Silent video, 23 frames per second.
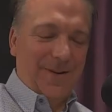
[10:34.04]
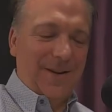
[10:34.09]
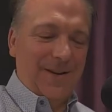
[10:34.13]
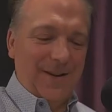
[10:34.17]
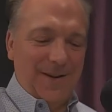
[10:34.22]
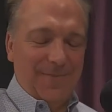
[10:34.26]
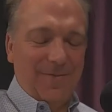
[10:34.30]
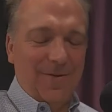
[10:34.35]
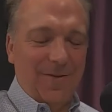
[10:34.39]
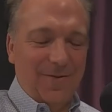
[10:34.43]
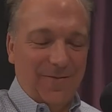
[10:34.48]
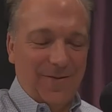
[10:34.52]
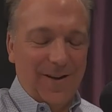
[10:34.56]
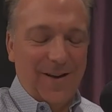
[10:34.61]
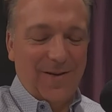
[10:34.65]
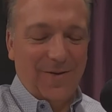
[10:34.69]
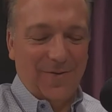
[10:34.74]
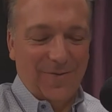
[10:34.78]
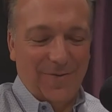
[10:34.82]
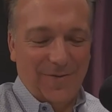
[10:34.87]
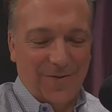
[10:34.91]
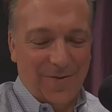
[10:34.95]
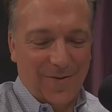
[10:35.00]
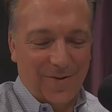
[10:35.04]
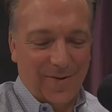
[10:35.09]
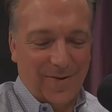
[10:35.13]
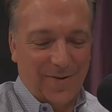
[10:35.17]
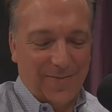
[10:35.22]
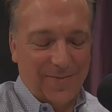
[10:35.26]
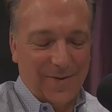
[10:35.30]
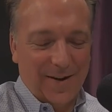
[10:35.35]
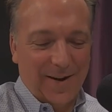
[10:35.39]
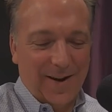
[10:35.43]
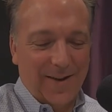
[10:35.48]
bit deeper to Valo, of
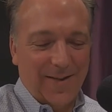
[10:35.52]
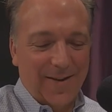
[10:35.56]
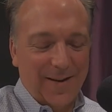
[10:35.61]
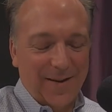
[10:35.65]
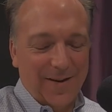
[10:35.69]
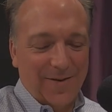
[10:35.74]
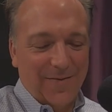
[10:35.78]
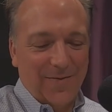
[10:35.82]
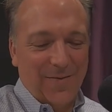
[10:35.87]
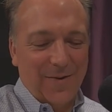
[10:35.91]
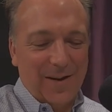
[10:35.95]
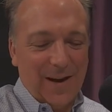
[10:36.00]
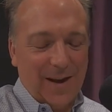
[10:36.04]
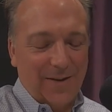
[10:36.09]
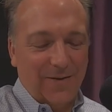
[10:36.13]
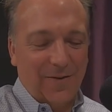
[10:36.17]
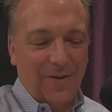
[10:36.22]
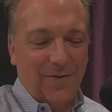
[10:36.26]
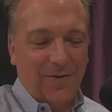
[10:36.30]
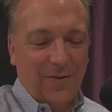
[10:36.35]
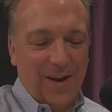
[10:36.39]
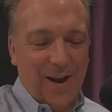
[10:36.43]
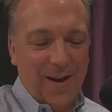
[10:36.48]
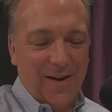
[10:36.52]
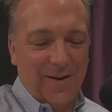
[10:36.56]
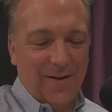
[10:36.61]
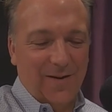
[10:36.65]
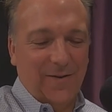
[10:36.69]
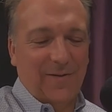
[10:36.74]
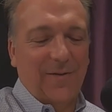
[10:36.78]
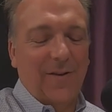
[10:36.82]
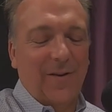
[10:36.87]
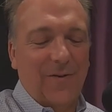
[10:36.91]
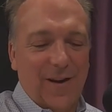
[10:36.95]
course. But I think as you've taken
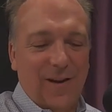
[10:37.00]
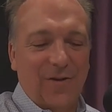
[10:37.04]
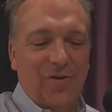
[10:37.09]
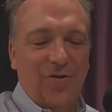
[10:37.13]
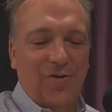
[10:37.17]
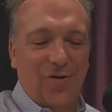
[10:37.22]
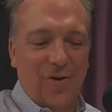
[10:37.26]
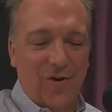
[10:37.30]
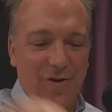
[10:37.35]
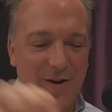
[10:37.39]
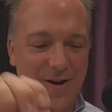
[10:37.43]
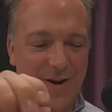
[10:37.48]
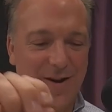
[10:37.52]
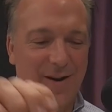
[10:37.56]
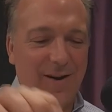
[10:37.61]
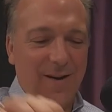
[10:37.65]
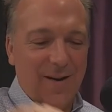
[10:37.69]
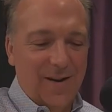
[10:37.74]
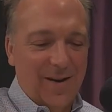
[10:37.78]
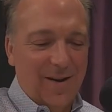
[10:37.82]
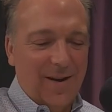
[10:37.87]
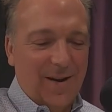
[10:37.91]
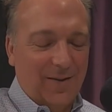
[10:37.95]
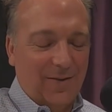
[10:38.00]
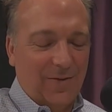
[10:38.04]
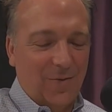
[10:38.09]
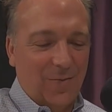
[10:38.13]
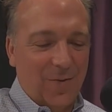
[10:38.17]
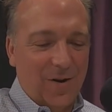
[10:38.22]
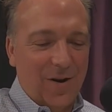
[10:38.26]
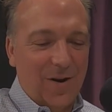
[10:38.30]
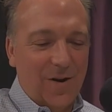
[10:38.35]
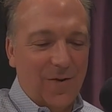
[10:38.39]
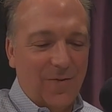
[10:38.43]
us on that journey as to
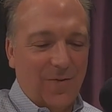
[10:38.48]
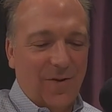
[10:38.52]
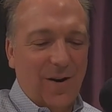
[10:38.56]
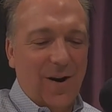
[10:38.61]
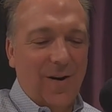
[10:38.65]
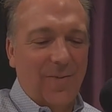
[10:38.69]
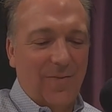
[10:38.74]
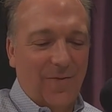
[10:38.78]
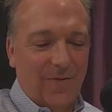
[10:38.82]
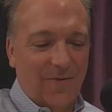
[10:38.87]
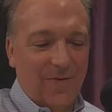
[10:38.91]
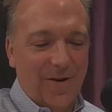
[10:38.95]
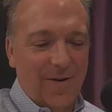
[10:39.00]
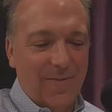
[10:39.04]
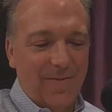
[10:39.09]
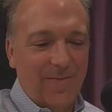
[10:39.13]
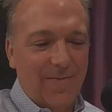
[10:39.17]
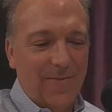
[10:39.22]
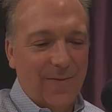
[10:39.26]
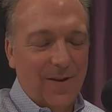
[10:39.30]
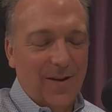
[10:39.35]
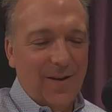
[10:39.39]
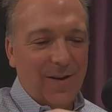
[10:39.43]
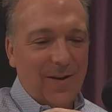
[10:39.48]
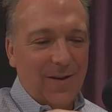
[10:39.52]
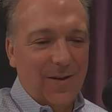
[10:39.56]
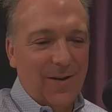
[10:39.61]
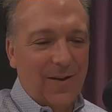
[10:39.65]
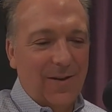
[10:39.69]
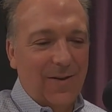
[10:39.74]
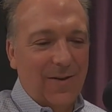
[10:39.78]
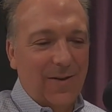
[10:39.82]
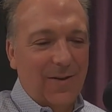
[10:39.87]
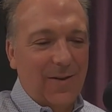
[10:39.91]
where you've come from,
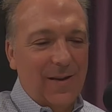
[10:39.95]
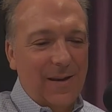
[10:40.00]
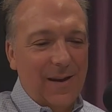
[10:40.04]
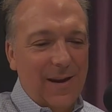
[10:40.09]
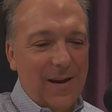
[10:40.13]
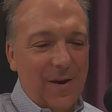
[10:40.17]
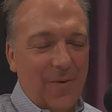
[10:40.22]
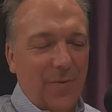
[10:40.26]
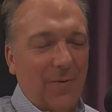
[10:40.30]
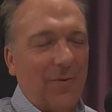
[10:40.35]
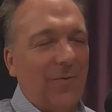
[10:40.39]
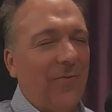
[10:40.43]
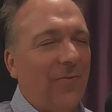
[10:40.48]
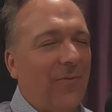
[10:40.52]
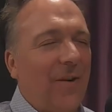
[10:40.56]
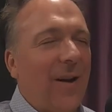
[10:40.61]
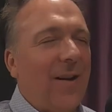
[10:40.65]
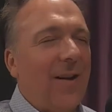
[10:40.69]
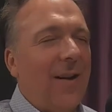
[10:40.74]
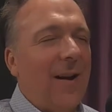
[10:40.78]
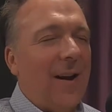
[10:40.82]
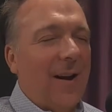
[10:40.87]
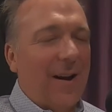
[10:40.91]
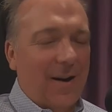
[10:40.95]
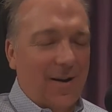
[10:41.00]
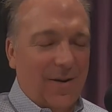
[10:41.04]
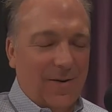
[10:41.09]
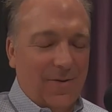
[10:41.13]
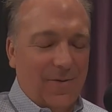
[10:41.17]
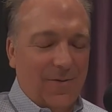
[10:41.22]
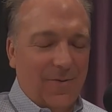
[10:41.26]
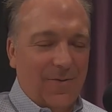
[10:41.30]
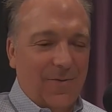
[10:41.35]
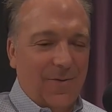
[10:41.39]
it's funny
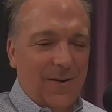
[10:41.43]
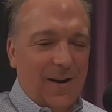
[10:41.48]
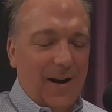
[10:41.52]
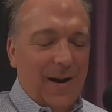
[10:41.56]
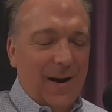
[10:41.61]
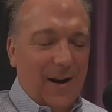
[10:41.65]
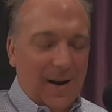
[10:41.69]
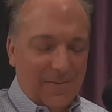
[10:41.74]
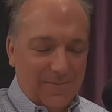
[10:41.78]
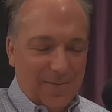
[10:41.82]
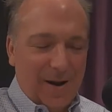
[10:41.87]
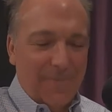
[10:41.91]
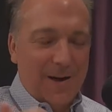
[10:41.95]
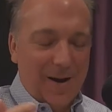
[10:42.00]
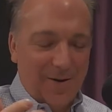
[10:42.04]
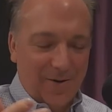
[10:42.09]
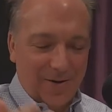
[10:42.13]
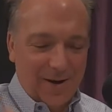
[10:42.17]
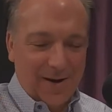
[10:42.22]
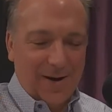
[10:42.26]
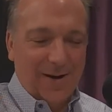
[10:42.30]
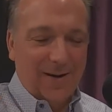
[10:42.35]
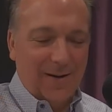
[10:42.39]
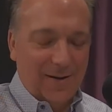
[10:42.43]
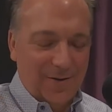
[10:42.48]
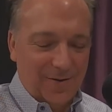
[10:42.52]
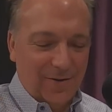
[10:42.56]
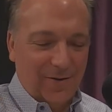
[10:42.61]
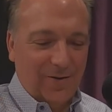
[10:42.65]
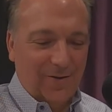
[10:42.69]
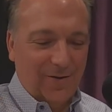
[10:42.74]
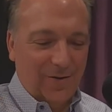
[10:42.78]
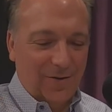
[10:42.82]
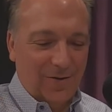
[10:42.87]
how, and I'm hearing it in
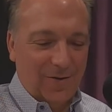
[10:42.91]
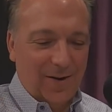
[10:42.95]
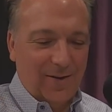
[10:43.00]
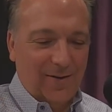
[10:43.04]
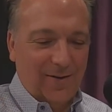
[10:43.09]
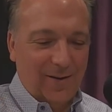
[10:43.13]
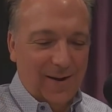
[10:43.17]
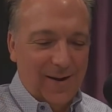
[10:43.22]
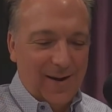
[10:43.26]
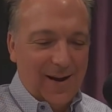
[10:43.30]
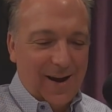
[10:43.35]
your stories,